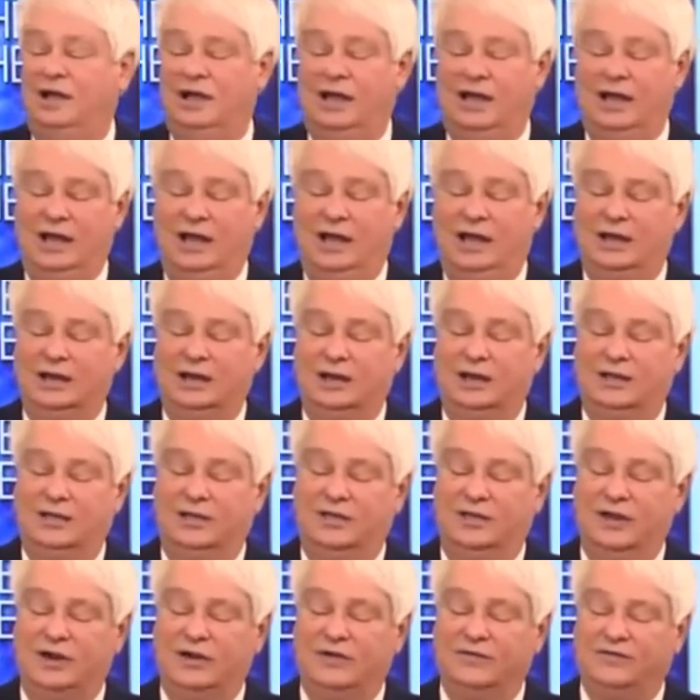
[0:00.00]
And
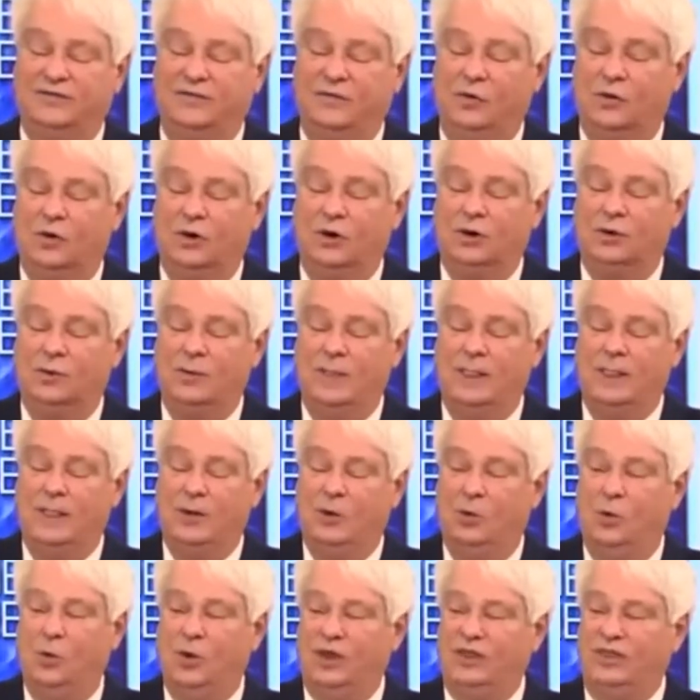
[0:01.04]
therefore,
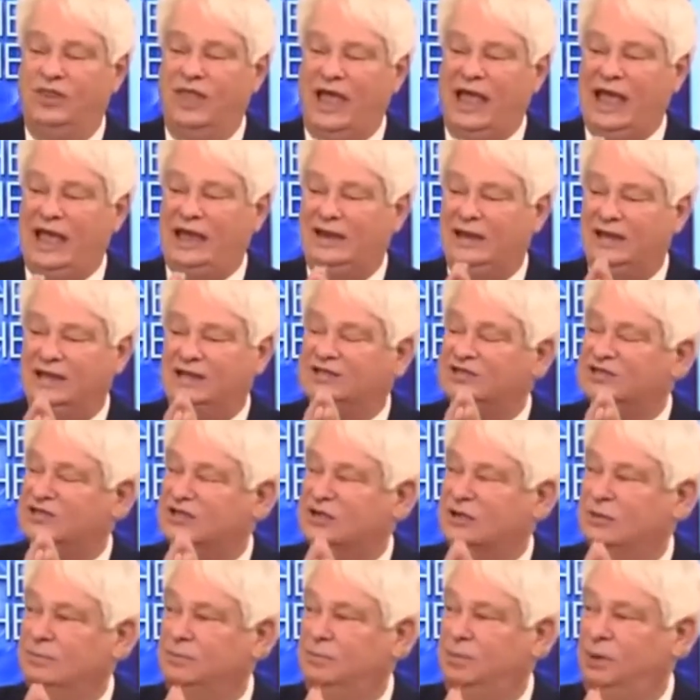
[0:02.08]
when that
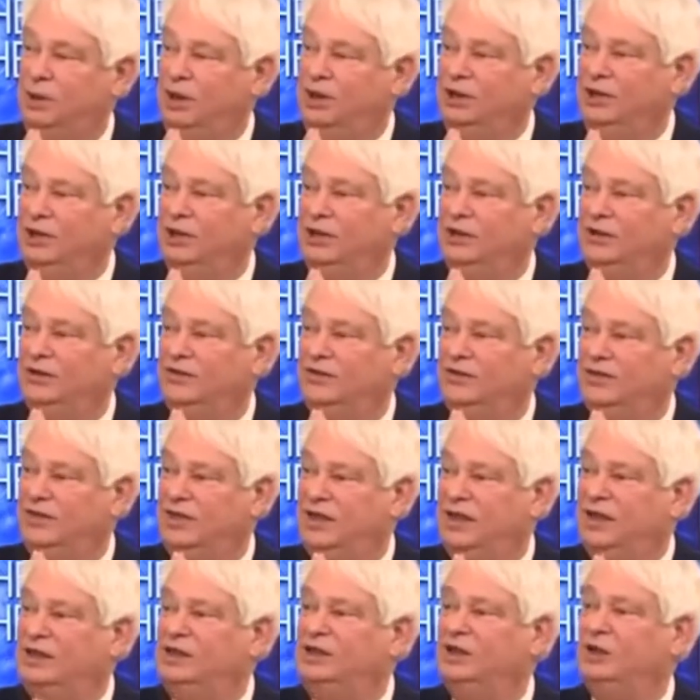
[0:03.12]
is
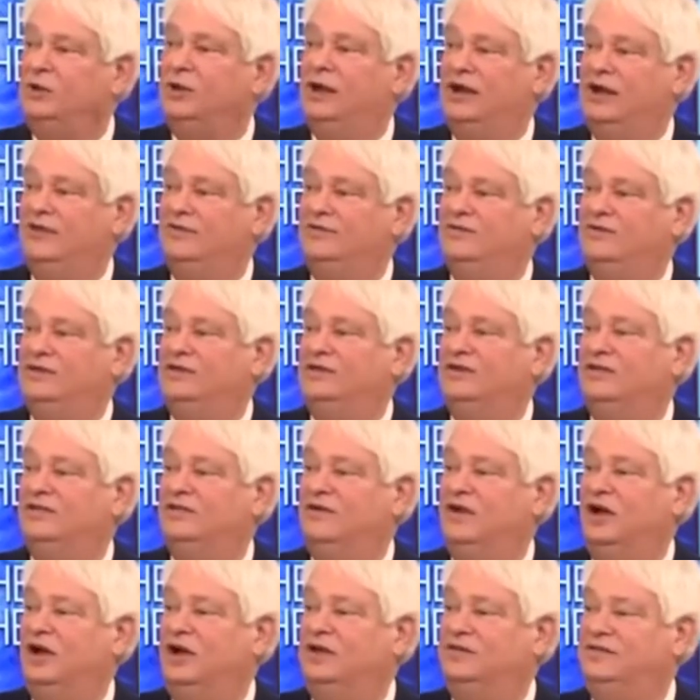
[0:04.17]
completed, then you have
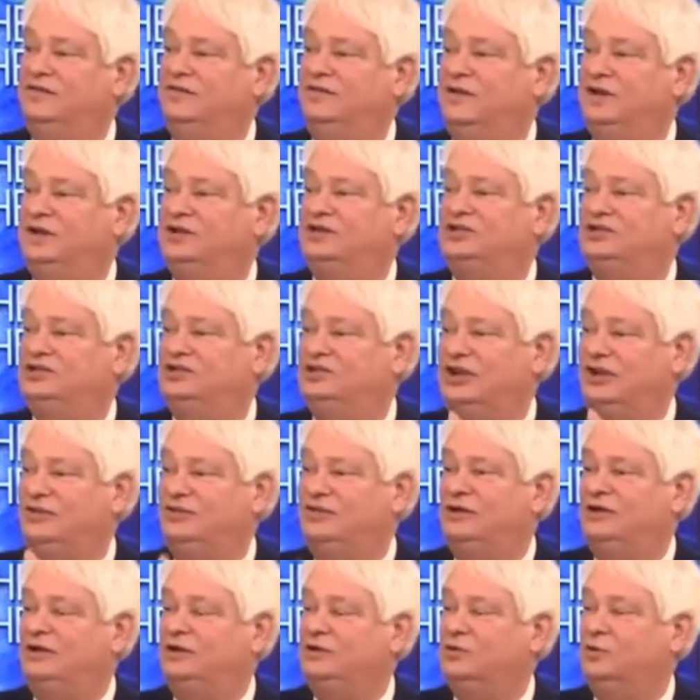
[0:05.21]
the unfinished
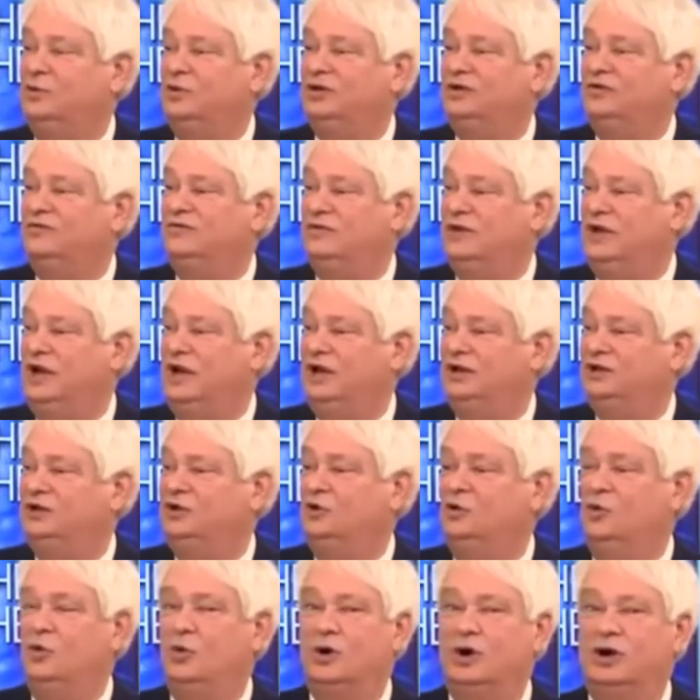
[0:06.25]
70th week of
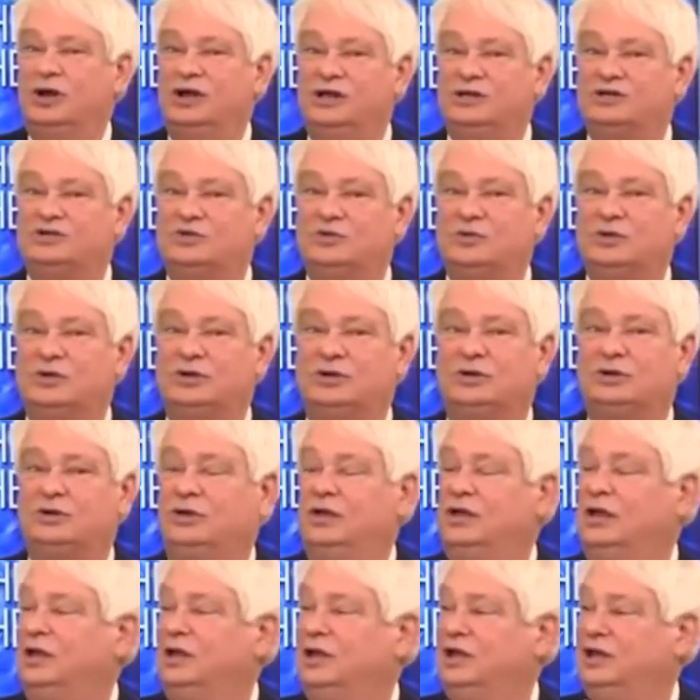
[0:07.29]
Daniel, where
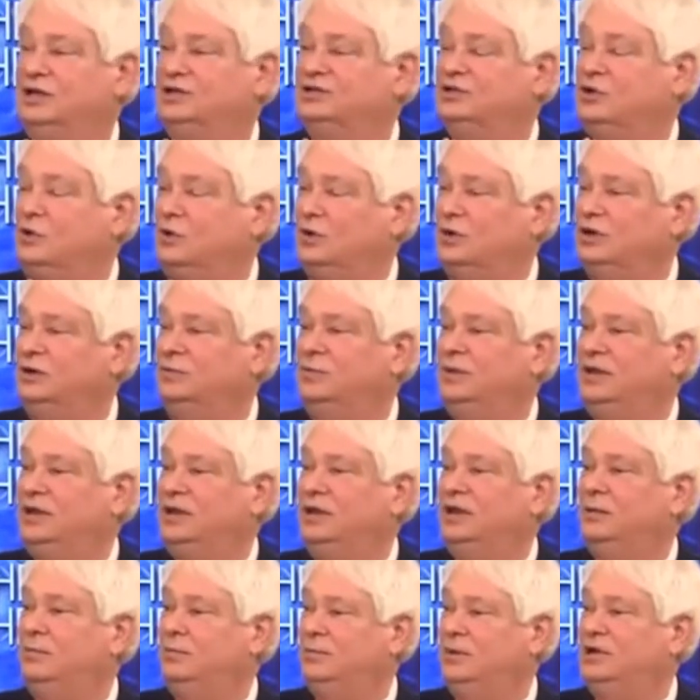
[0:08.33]
Israel is going to
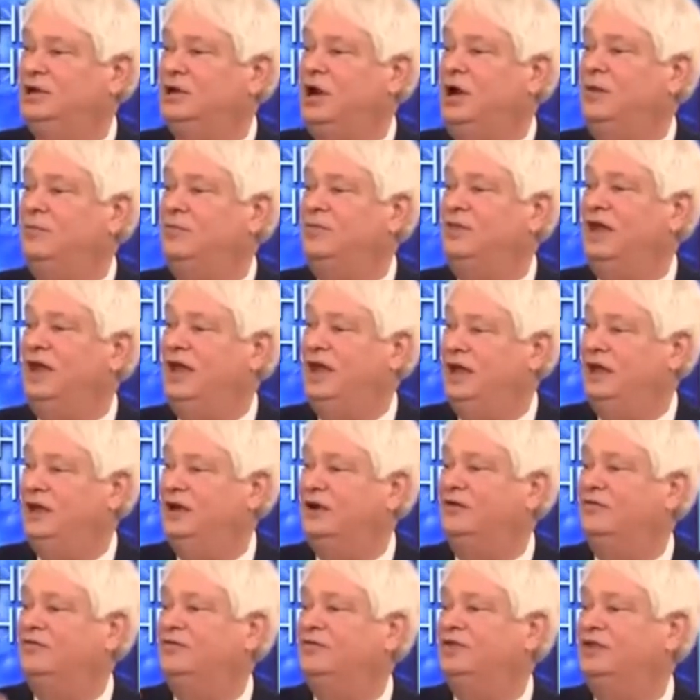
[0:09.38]
be become the
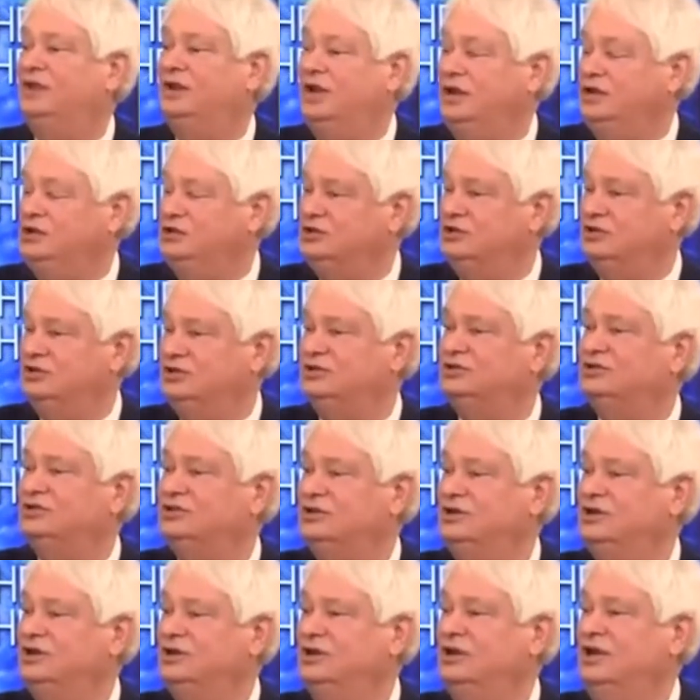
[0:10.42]
head over the
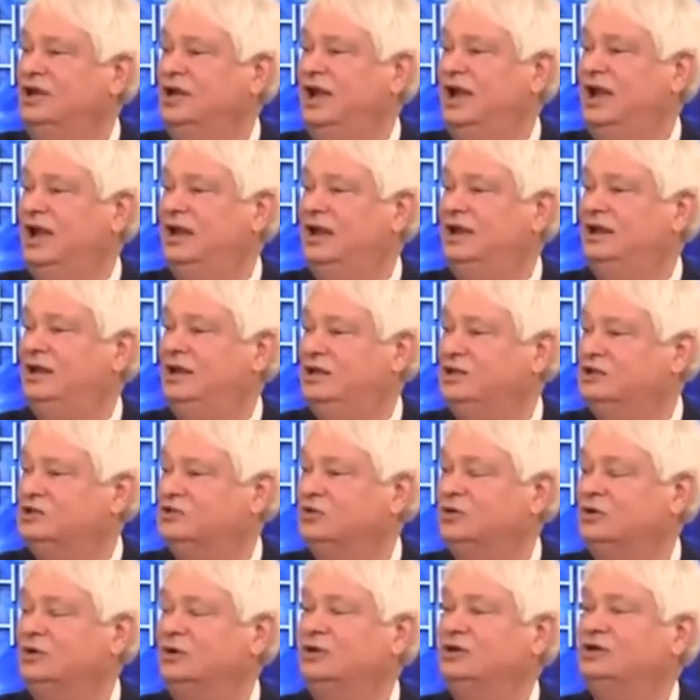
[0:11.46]
nations. And
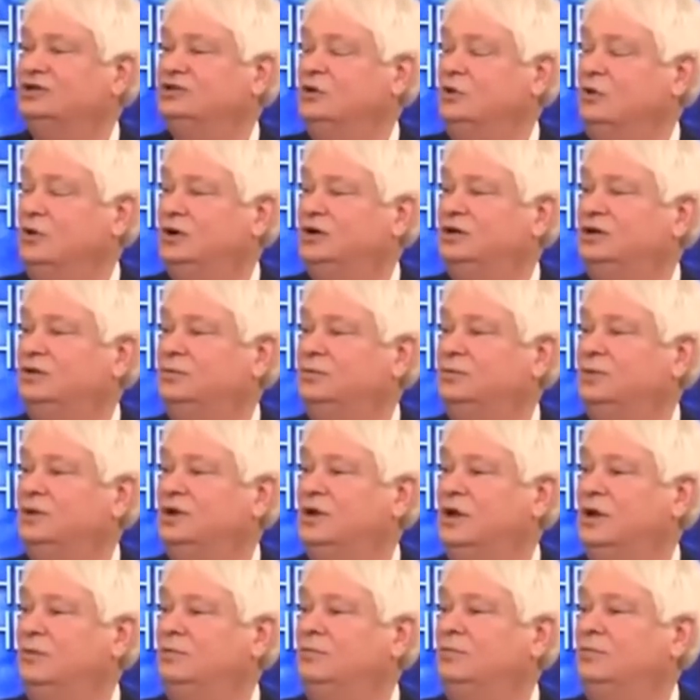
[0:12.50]
Israel is going to
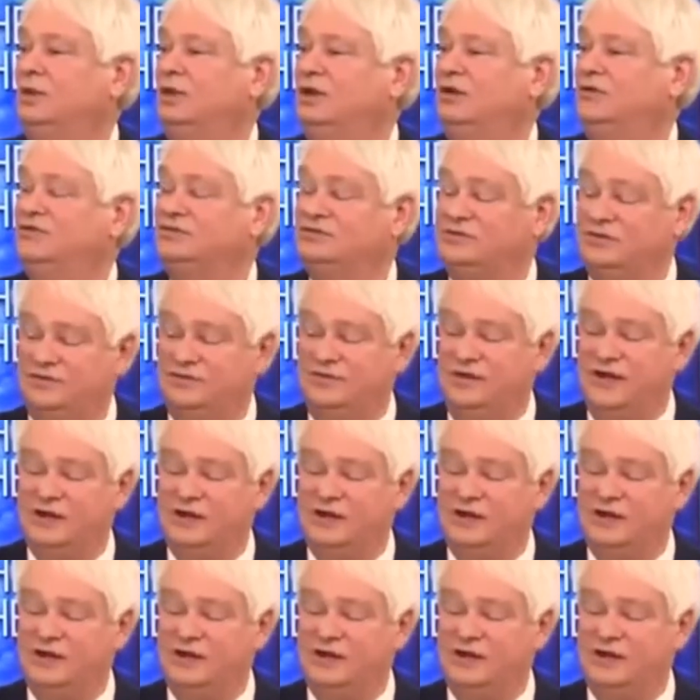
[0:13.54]
become believers.